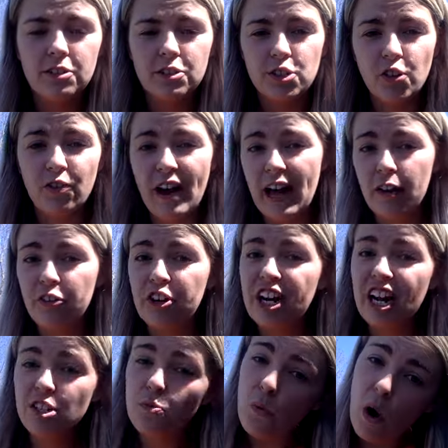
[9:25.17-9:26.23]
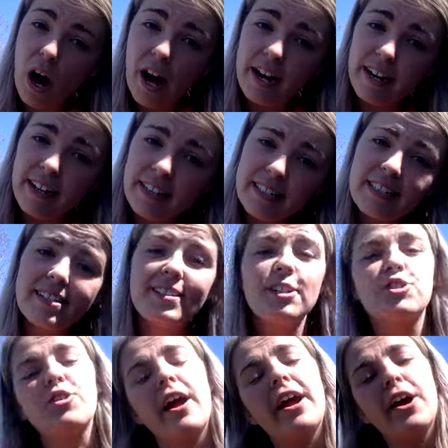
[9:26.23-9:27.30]
So Valerie has 1.
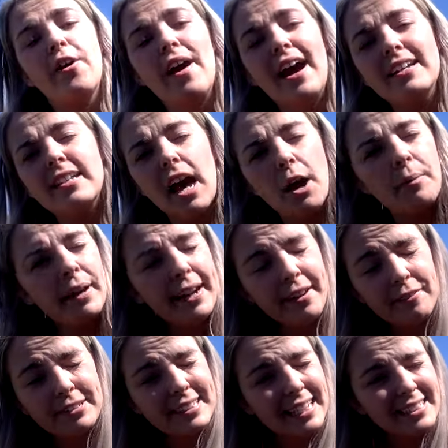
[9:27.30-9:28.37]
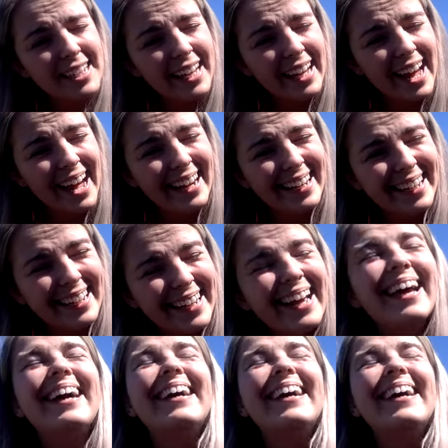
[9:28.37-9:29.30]
Zatreo has how many? What's that second add-in?